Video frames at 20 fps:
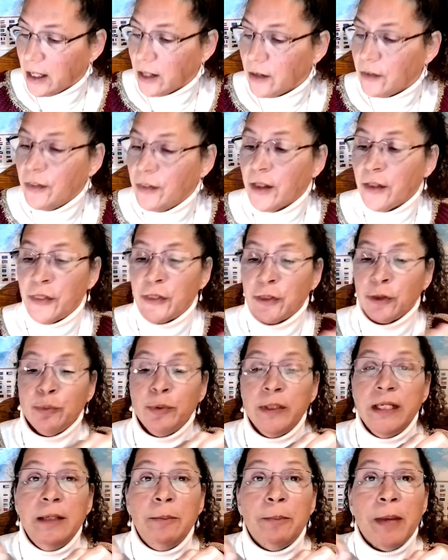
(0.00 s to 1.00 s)
the
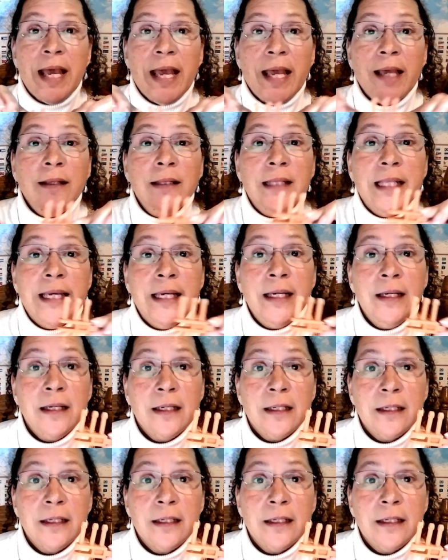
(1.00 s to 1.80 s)
3-peg link